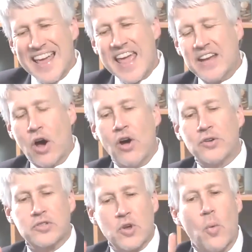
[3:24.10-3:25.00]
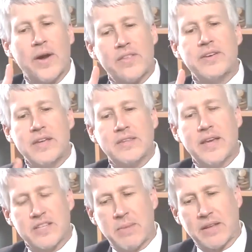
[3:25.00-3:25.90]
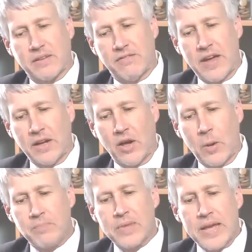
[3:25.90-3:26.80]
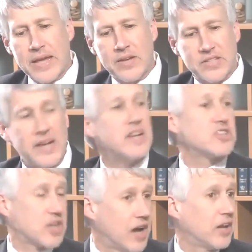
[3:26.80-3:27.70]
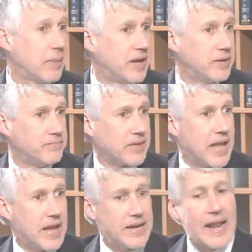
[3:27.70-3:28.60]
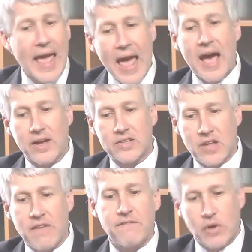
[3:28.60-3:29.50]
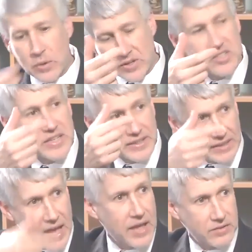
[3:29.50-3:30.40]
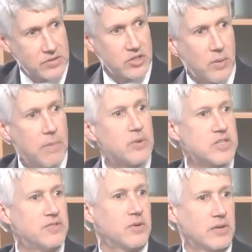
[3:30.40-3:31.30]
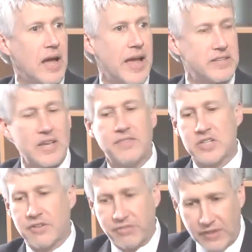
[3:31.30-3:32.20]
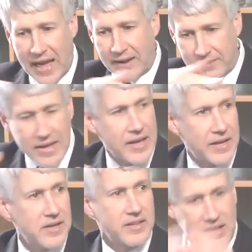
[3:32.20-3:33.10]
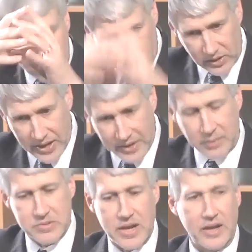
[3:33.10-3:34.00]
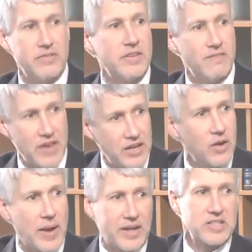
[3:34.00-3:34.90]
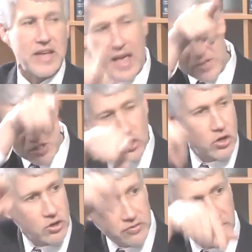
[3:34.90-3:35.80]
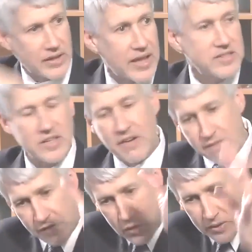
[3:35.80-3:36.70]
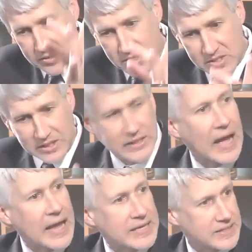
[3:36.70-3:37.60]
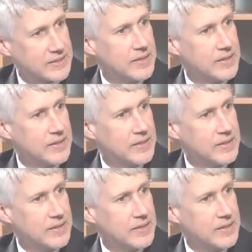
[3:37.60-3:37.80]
It also, one of the neat things about the Velo is that it is collimated, and it has a focusing lens. You know, most of your lights have just a flat end, and that's where the light comes out of, and the Velo actually has a curved lens, and it focuses the light